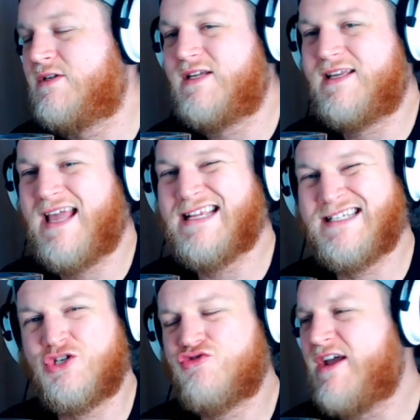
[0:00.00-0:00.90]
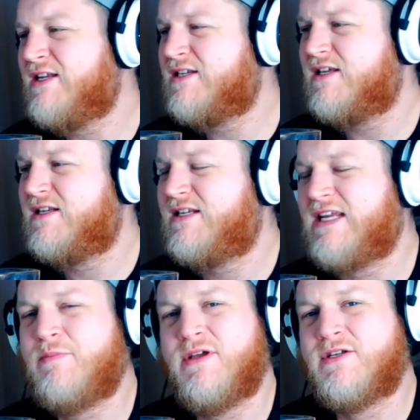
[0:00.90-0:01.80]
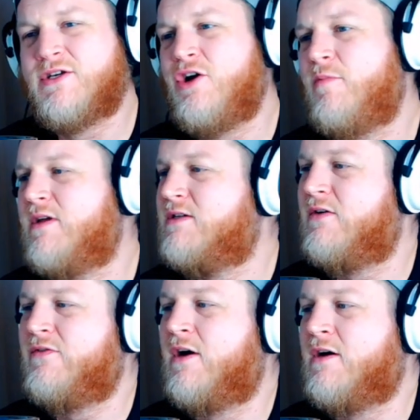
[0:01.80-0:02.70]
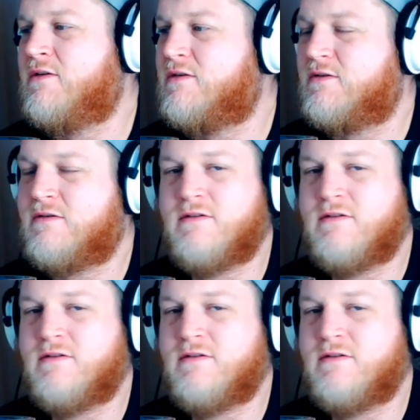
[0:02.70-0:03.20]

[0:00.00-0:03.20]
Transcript: Get straight into the deepest cupboards of yours.